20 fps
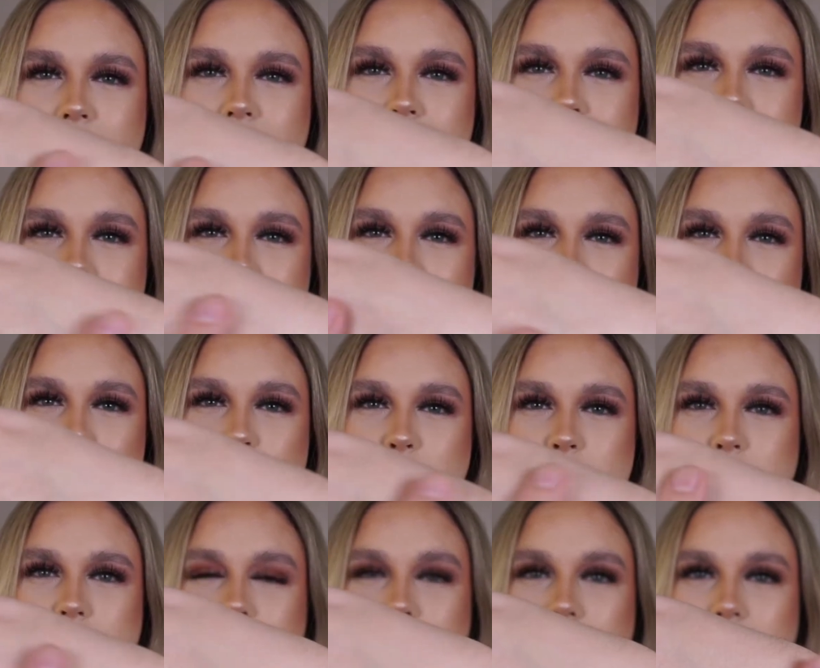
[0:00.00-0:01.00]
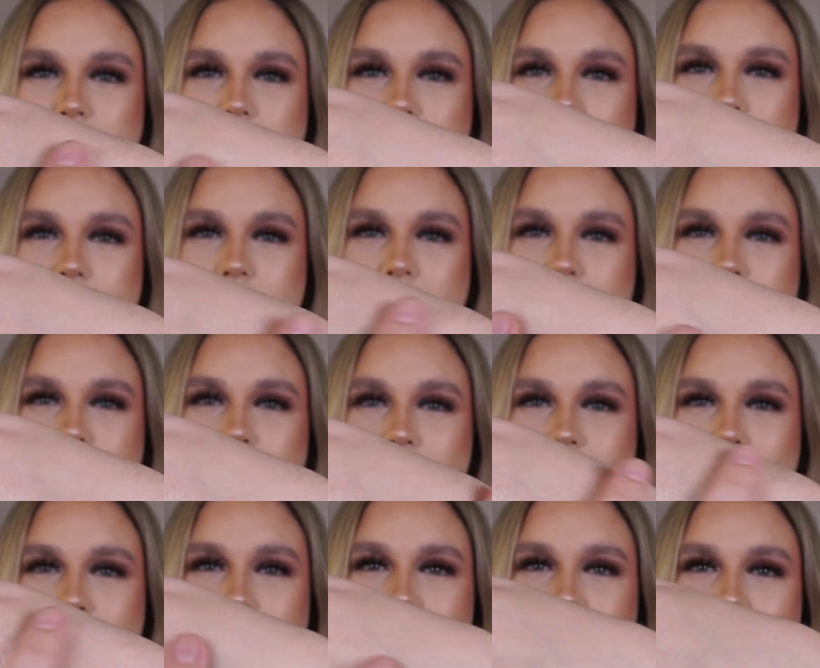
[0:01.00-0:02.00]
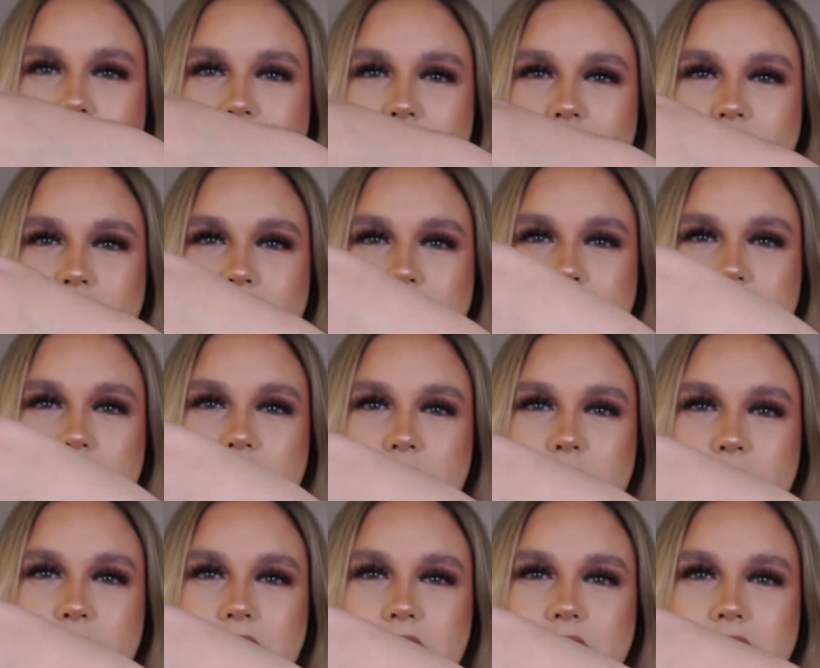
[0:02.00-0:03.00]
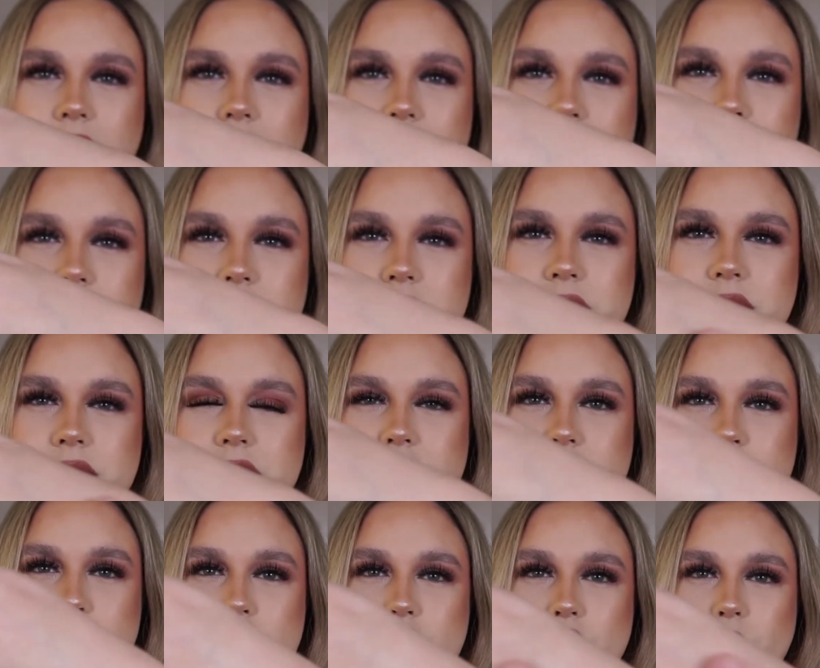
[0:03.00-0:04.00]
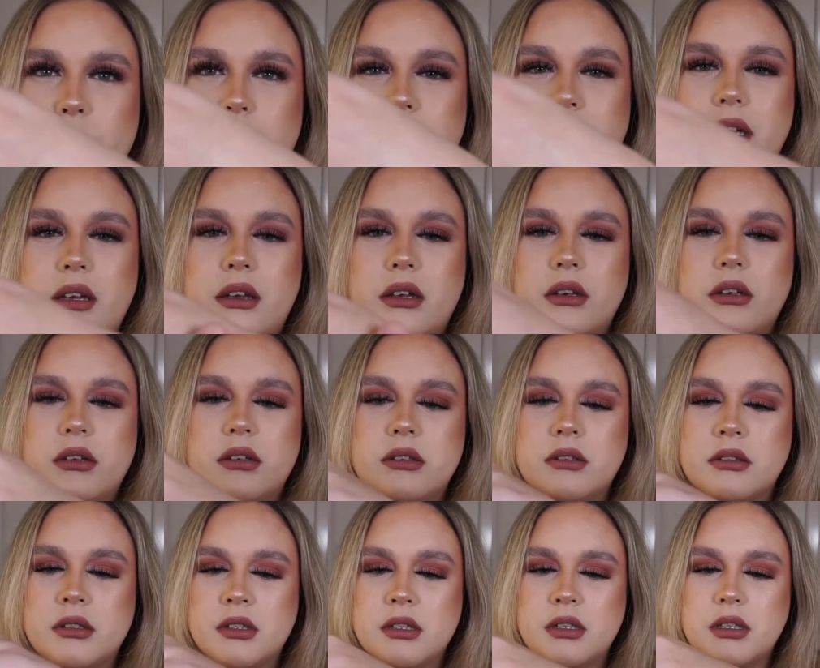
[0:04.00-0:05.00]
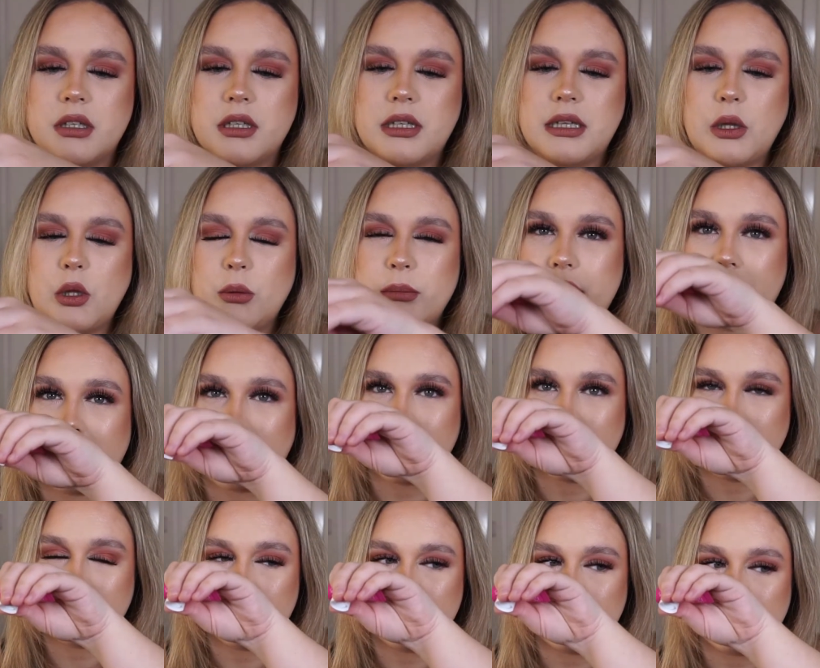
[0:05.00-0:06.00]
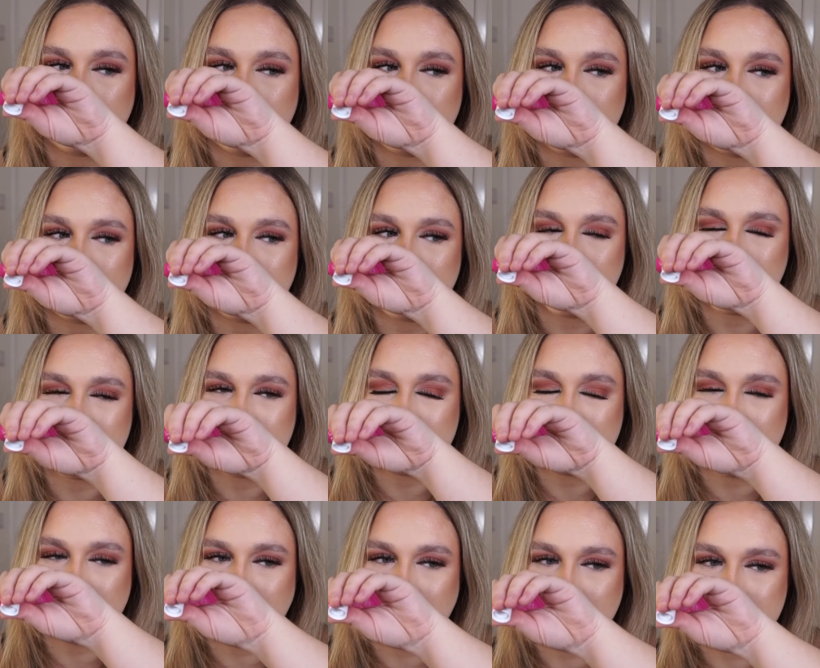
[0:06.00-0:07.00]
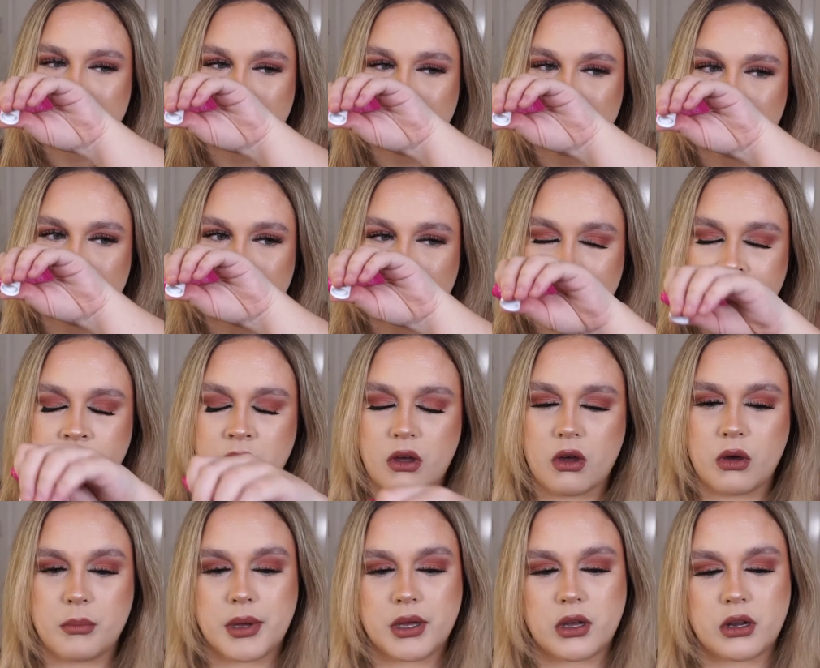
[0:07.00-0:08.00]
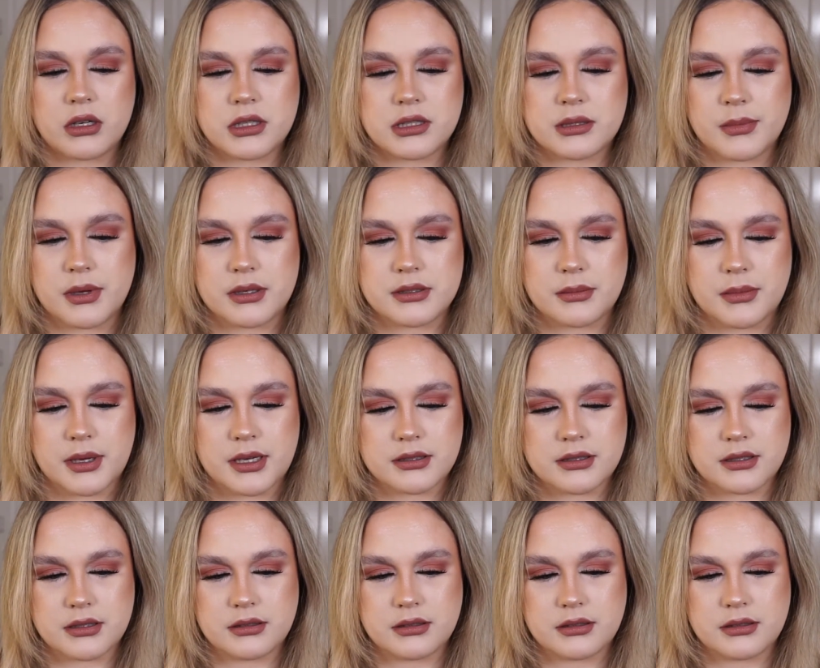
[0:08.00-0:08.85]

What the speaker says: that is super glowy, dewy, illuminating. Does it smell nice? Oh my god, it smells amazing.